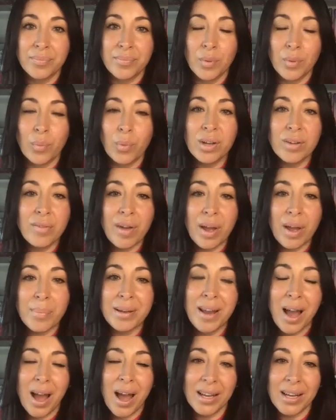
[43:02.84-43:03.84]
What have I been
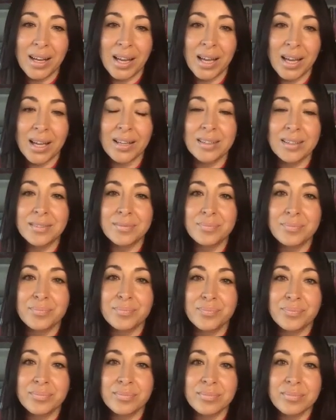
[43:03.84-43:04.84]
hiding?
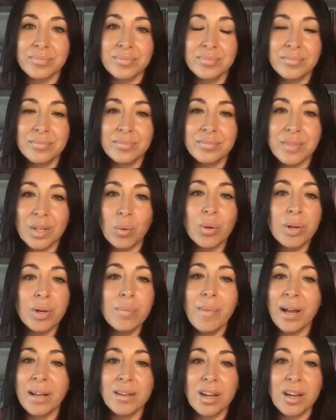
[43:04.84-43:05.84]
What
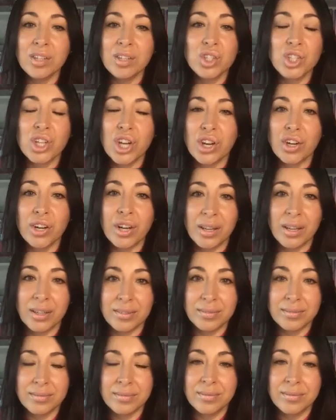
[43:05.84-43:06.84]
am I not sharing?
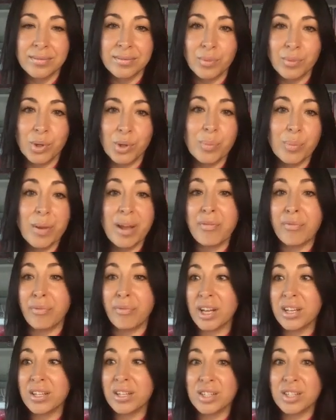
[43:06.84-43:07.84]
What am I
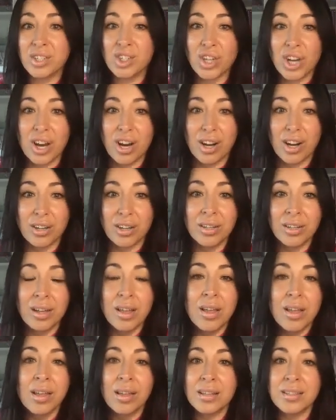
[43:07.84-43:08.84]
afraid to share?
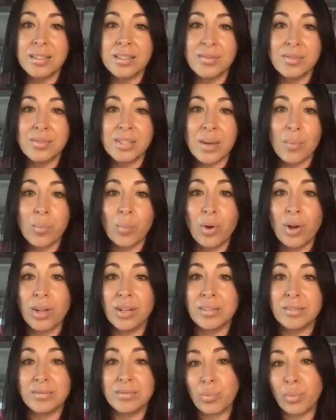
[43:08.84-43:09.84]
Because if
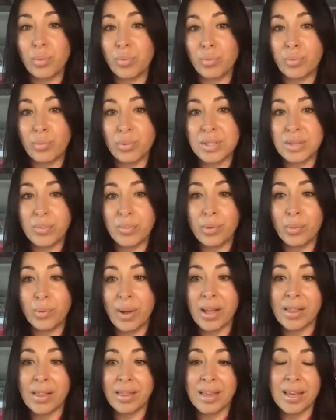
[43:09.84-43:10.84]
someone
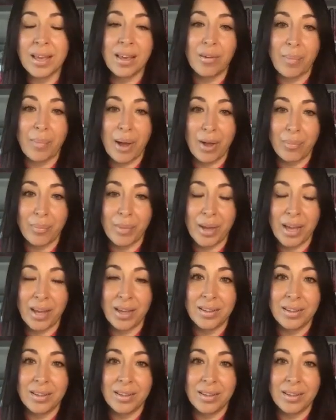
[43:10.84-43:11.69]
might think about me.